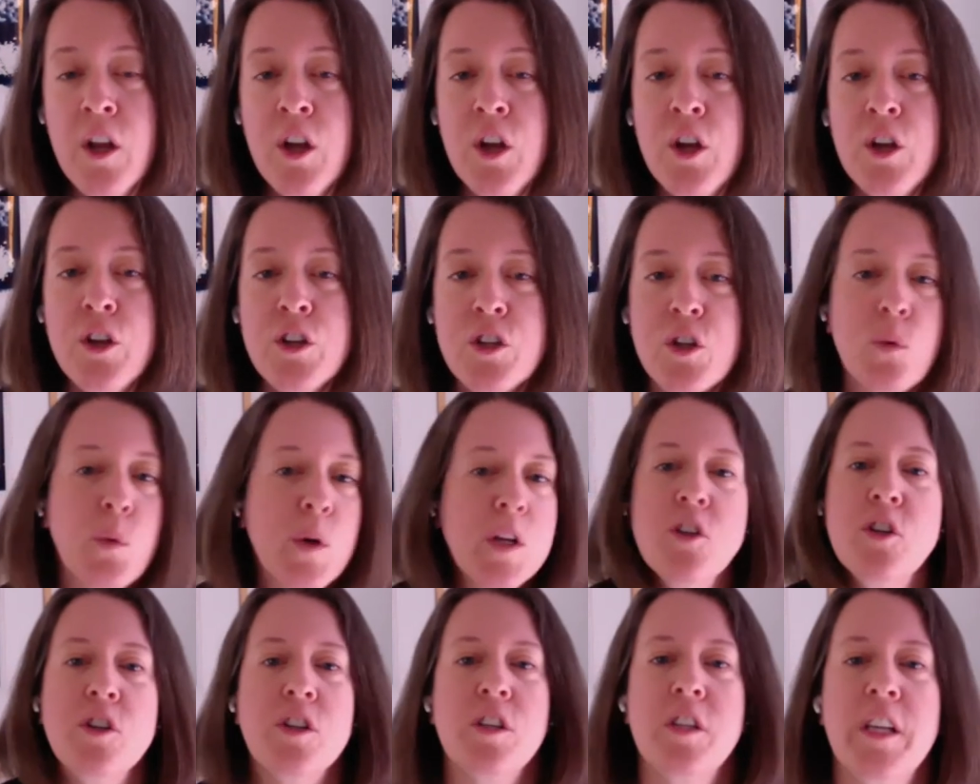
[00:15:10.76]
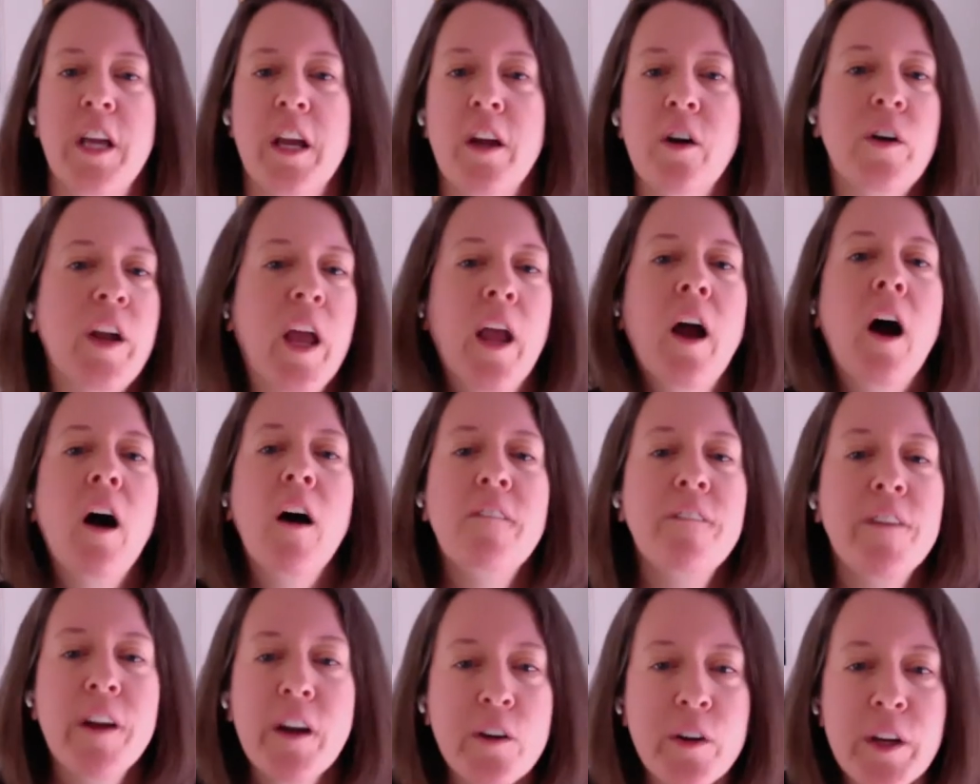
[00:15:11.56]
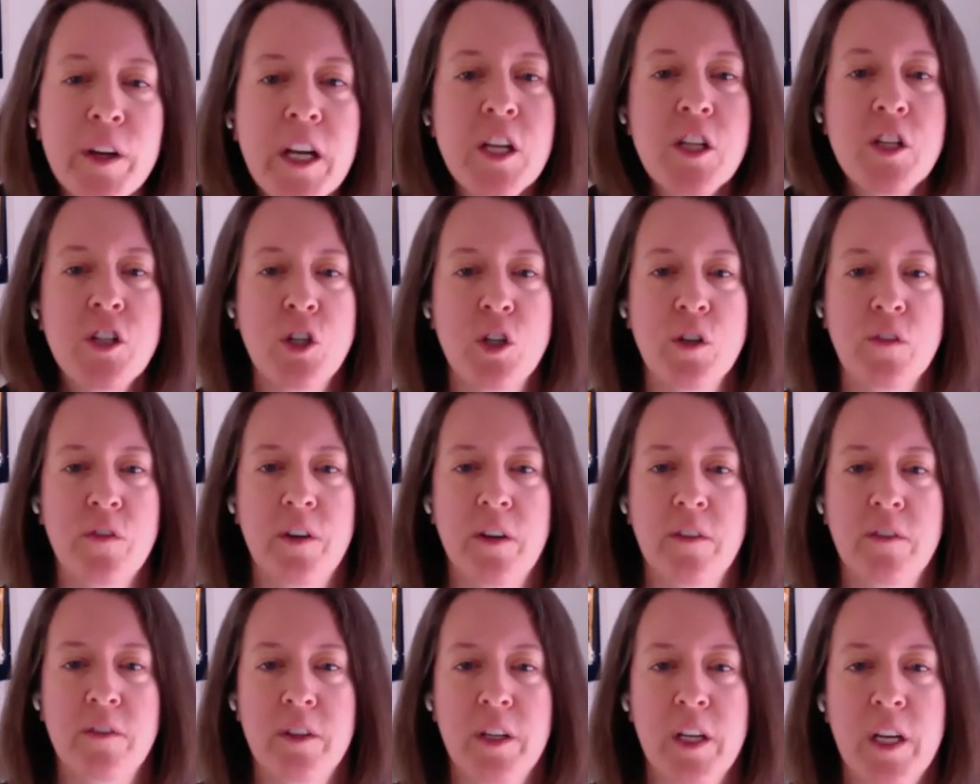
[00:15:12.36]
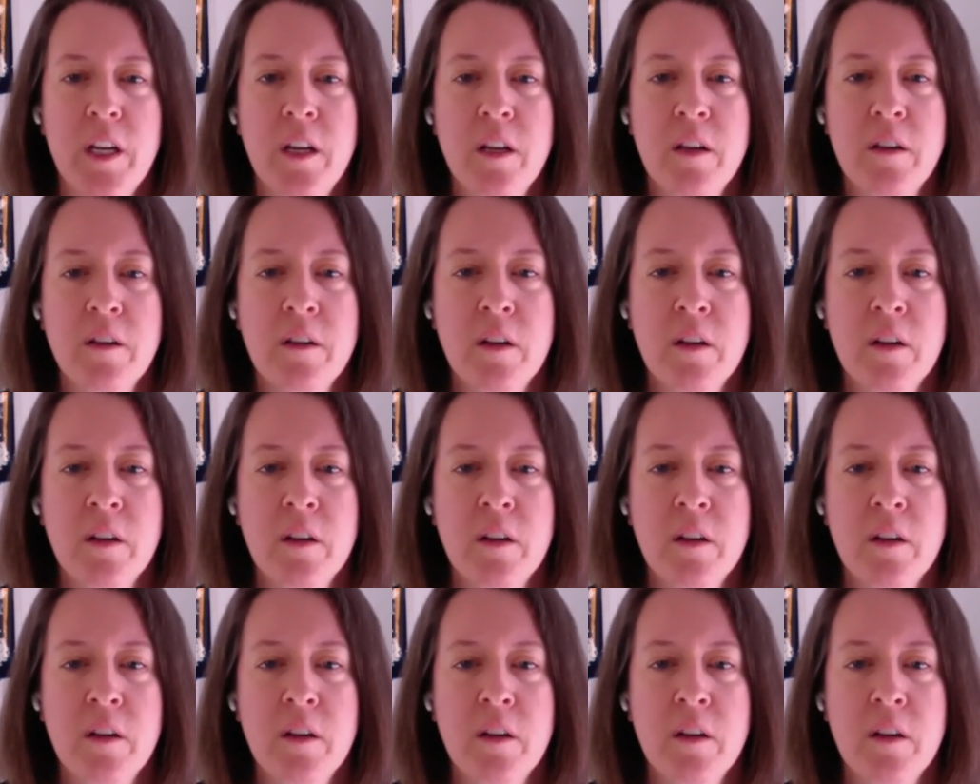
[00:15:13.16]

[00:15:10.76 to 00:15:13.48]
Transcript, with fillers: So we just say, okay, very conservatively,